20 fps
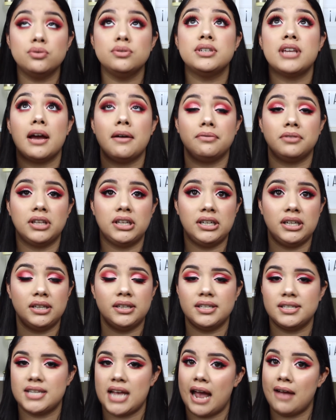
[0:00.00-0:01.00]
you definitely
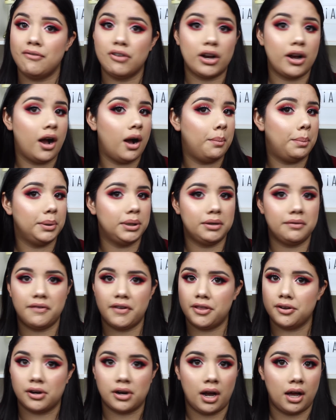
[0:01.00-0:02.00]
need these. They have a couple of
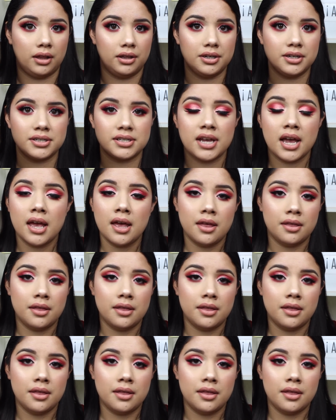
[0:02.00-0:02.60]
other colors.